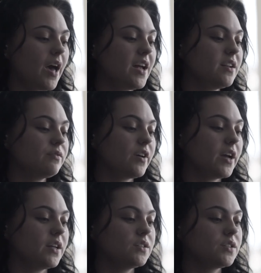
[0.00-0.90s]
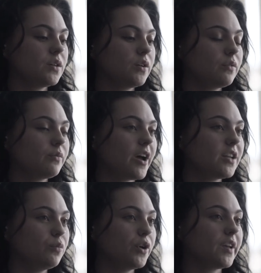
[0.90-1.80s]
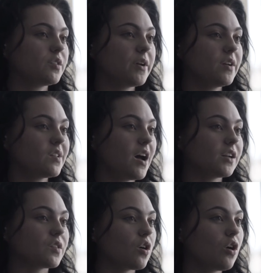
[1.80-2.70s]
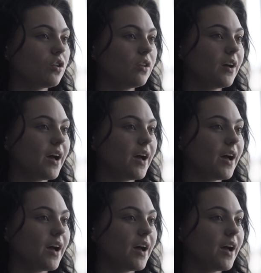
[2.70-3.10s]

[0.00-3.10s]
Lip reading: I didn't find finding work experience hard at all.